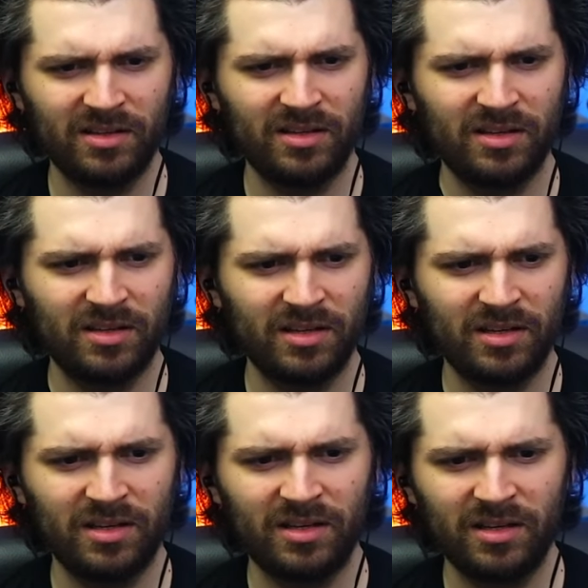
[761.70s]

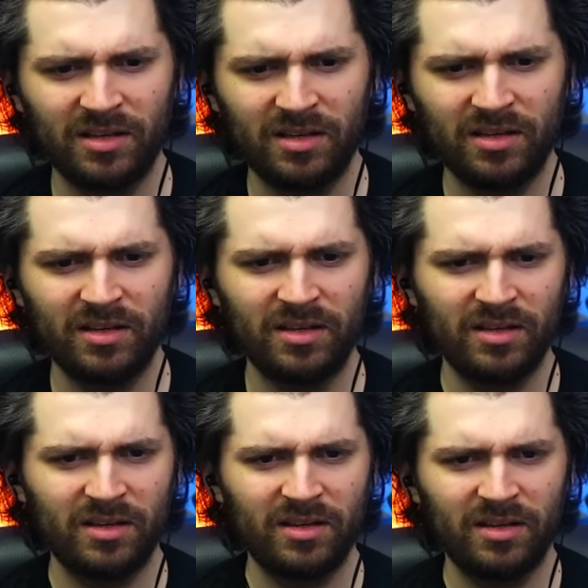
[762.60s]

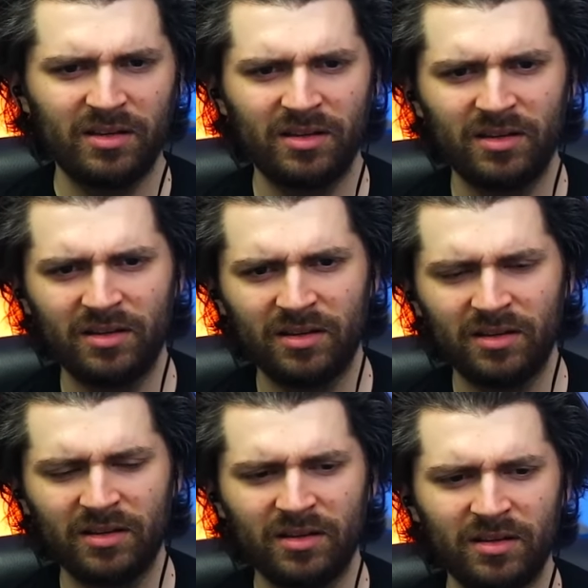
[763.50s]

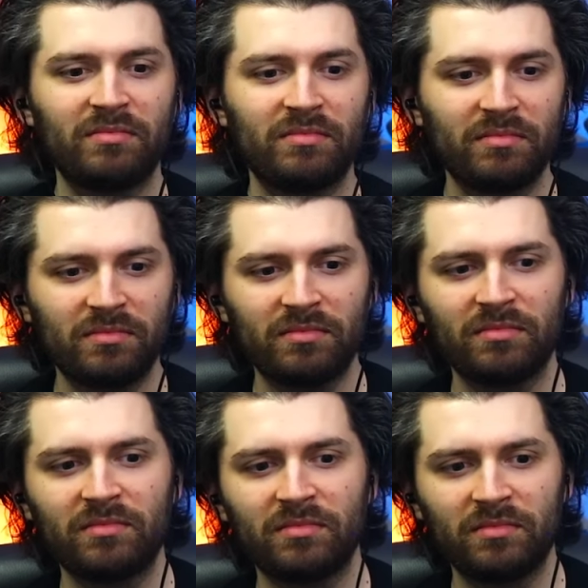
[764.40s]

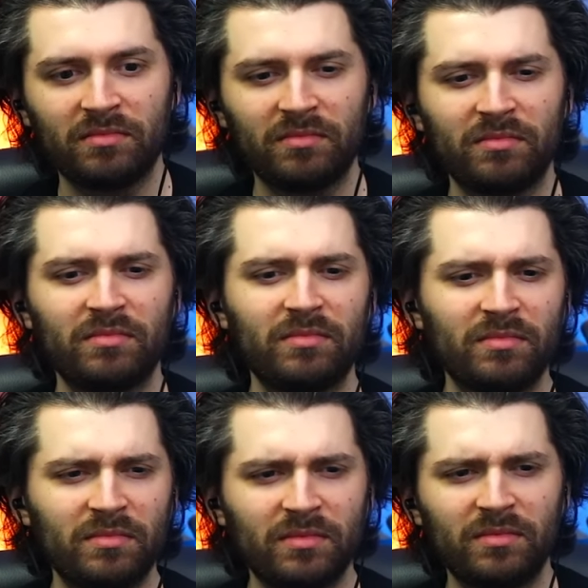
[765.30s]

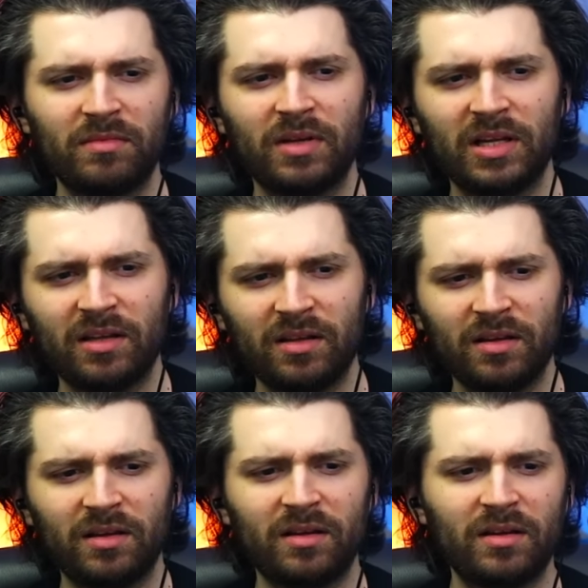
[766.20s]

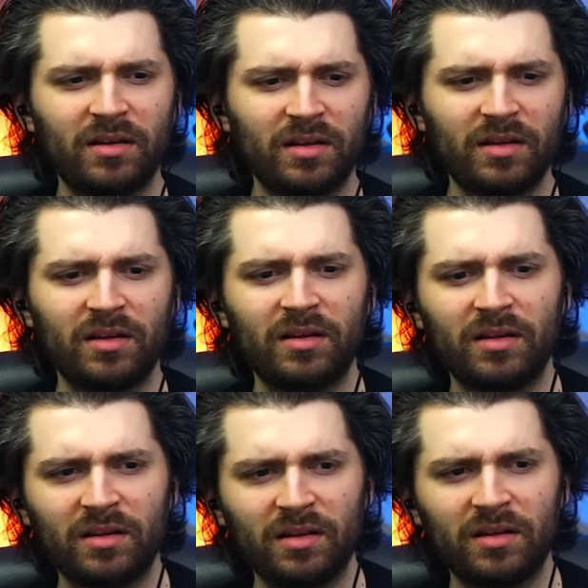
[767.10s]

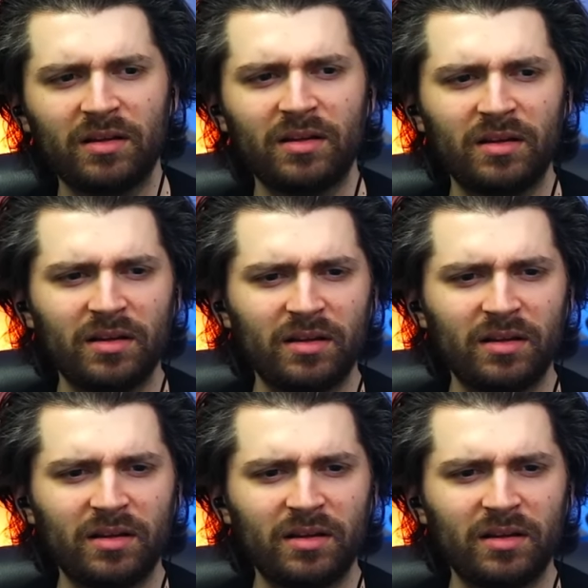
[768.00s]
No one is speaking in this clip.